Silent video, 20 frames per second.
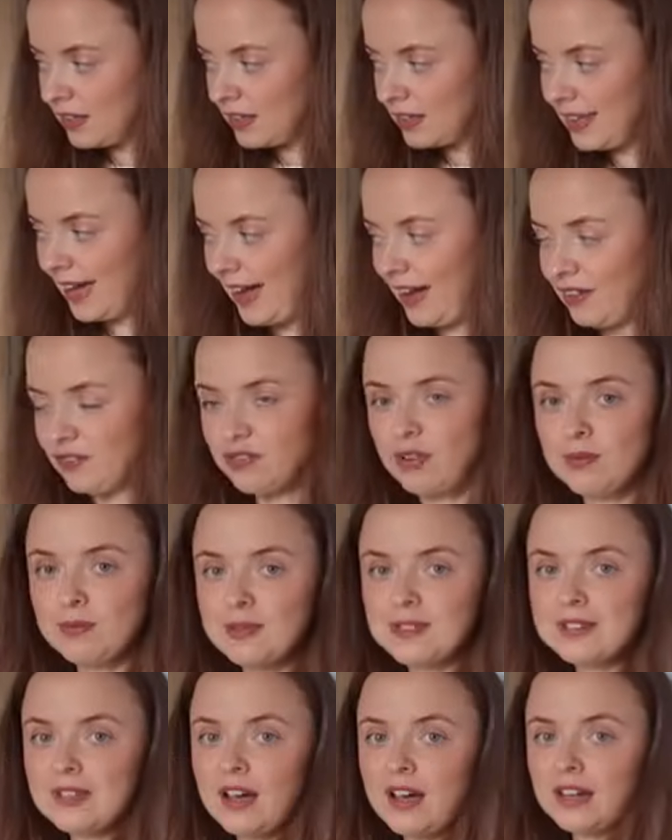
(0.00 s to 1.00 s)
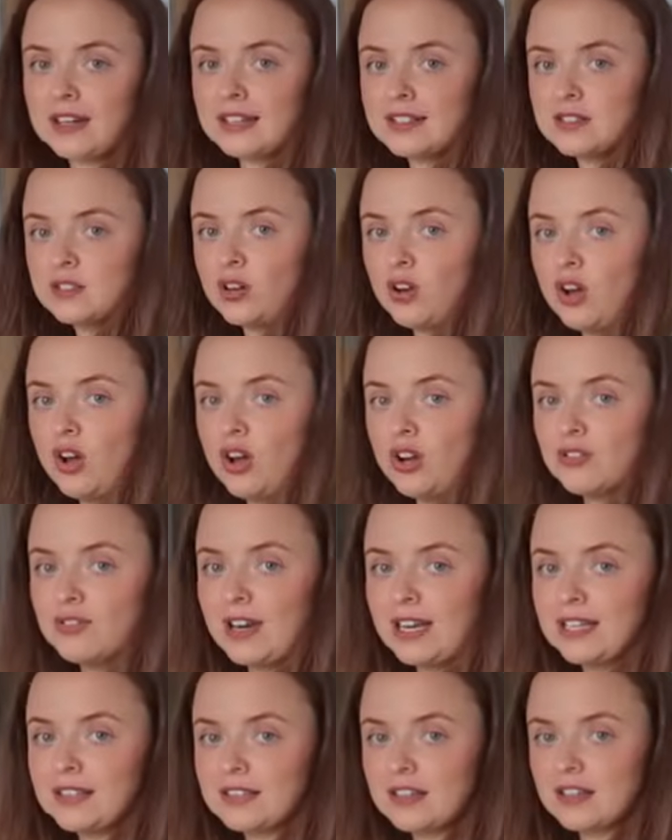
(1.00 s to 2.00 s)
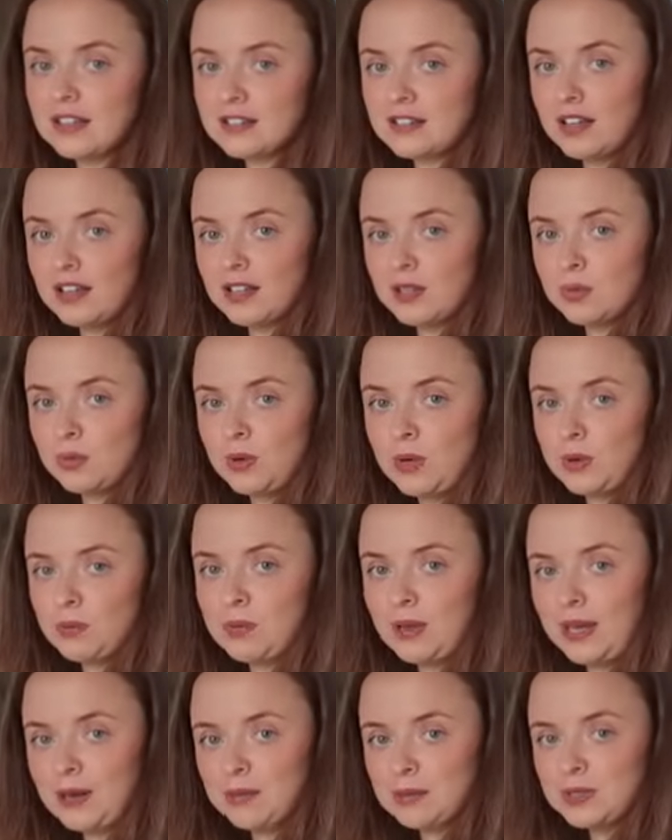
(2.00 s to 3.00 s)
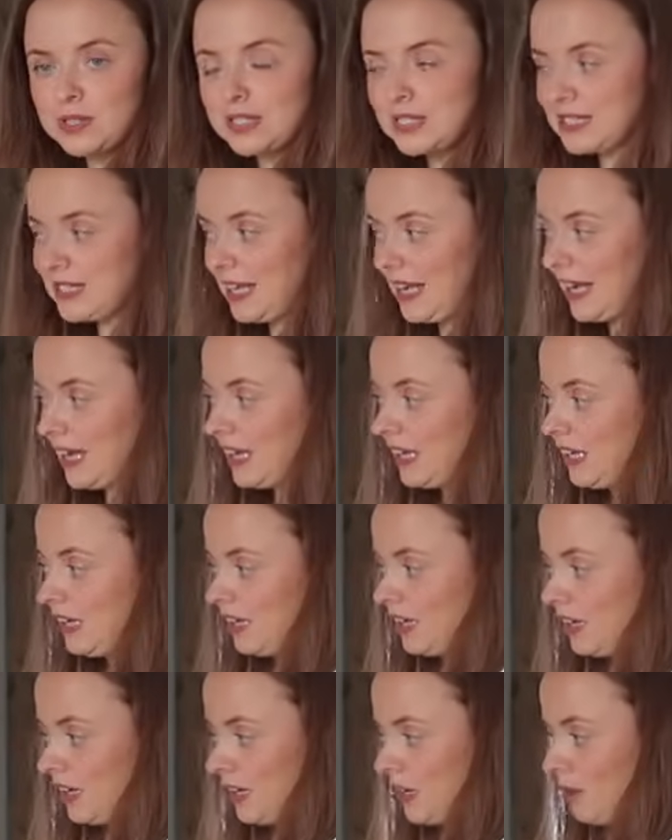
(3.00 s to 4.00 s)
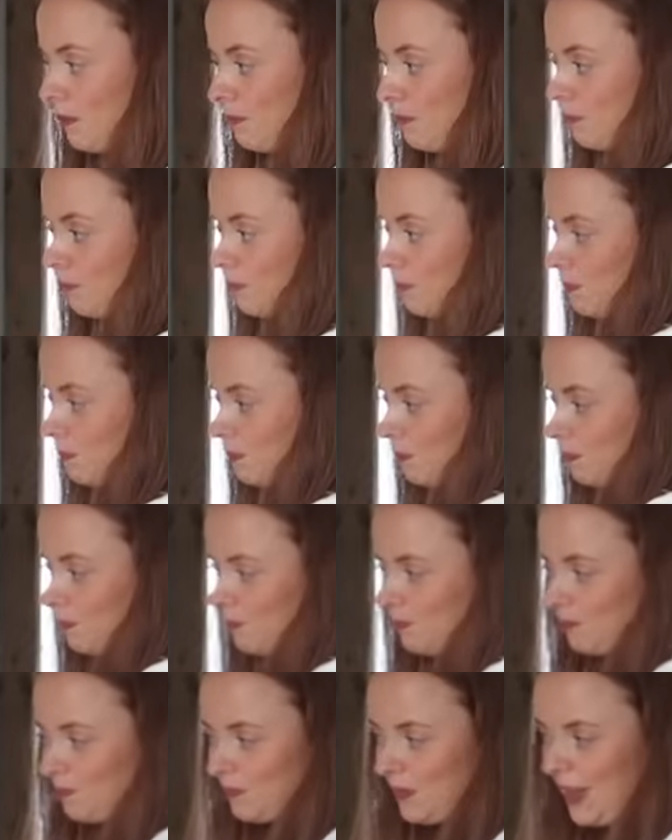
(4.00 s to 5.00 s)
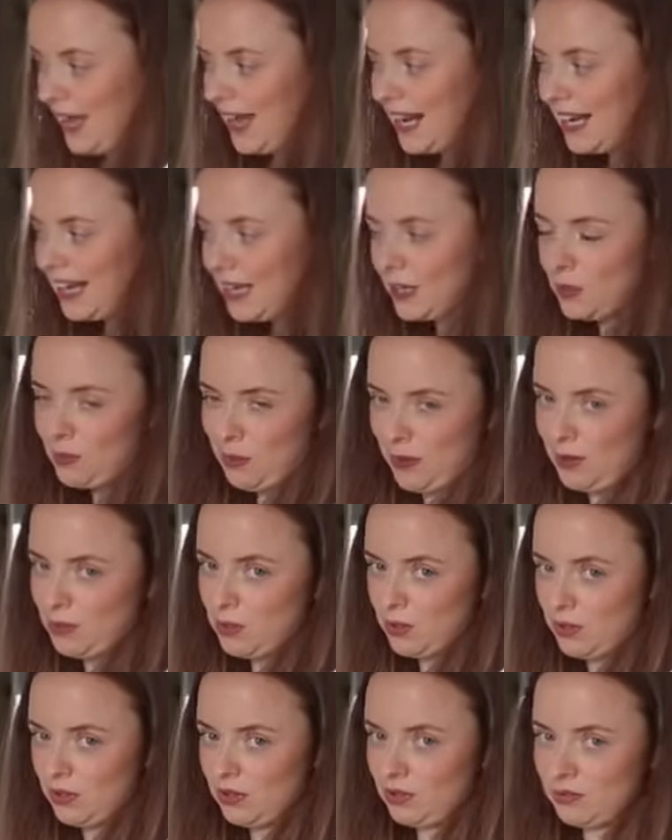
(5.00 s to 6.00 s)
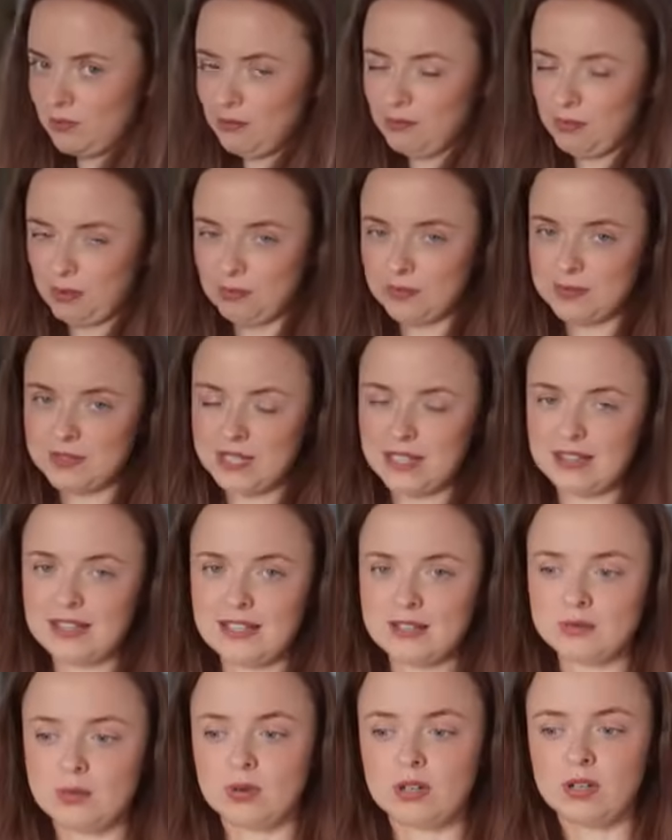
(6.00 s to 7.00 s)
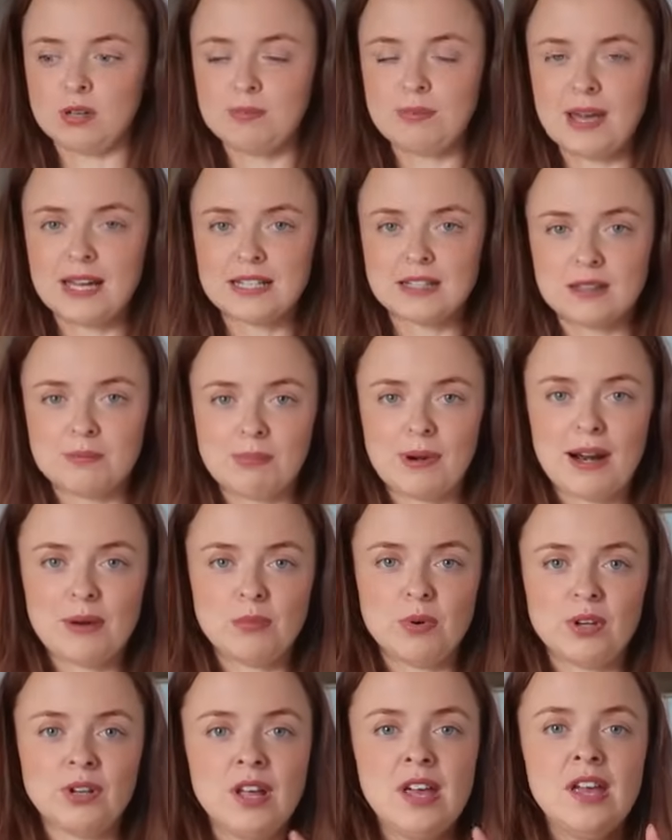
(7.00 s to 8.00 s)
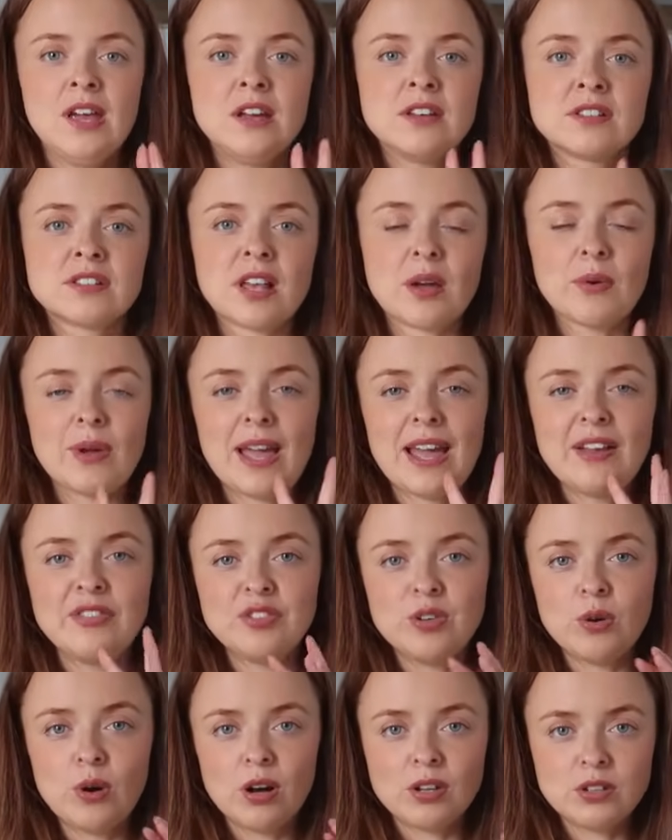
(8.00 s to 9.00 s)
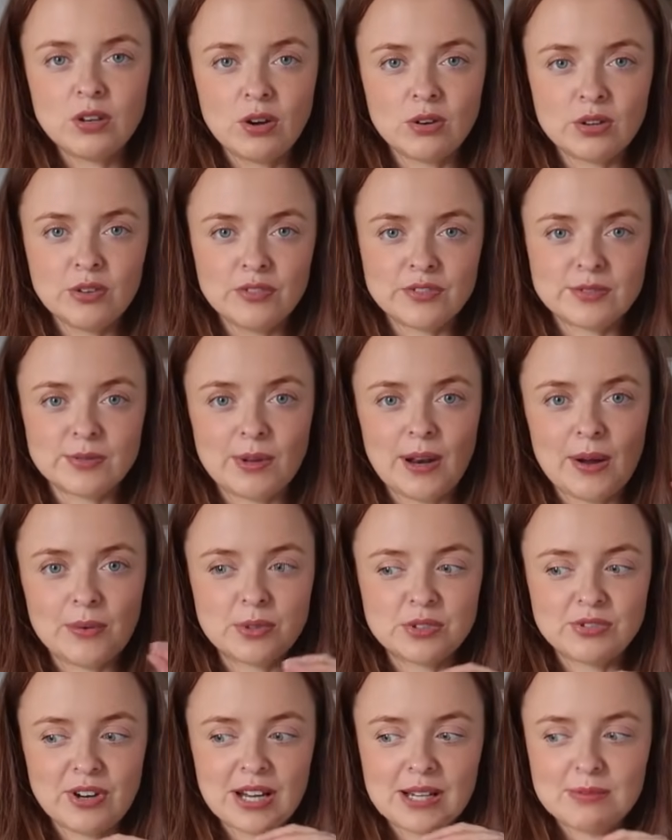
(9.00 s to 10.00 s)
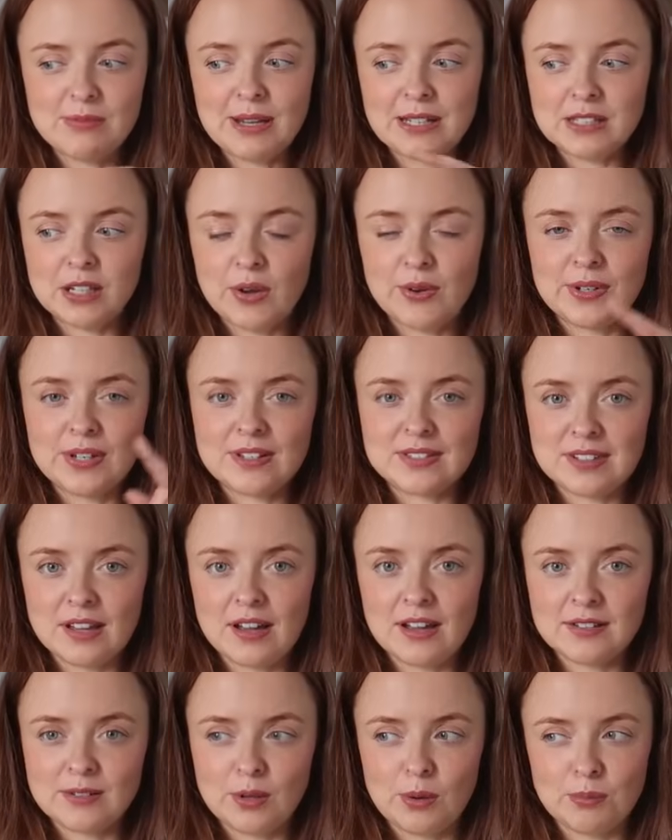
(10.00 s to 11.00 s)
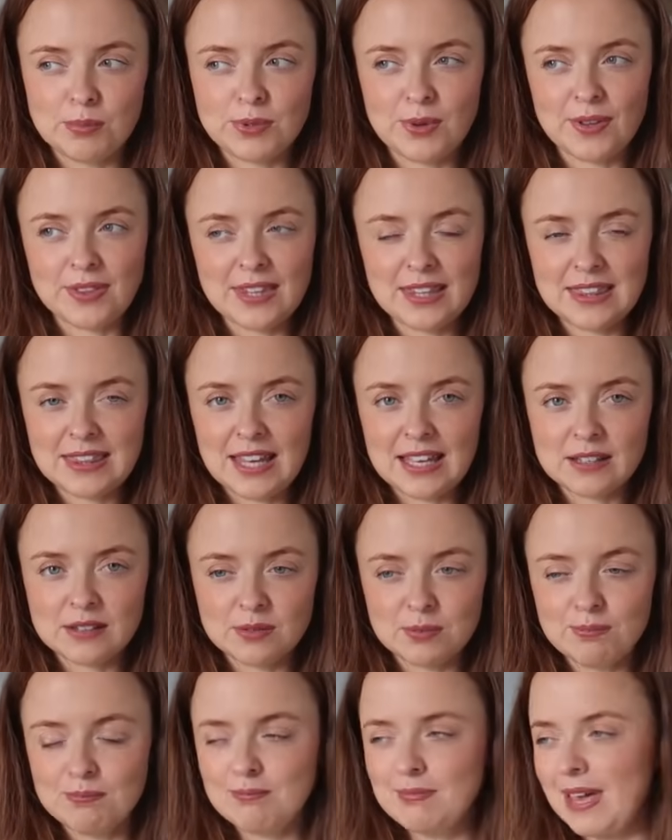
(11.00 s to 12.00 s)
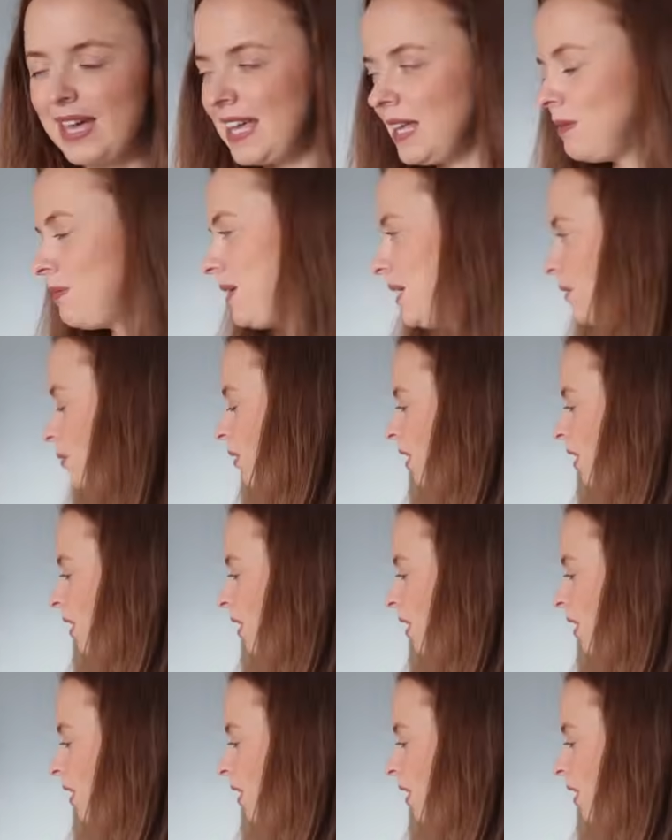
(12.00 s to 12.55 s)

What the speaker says: yeah, and from the side it's not horrendous. Like, you will be able to see a little bit more bumps in this one compared to the brown one. So if you are not comfortable, I would recommend going a size up. So I think that's maybe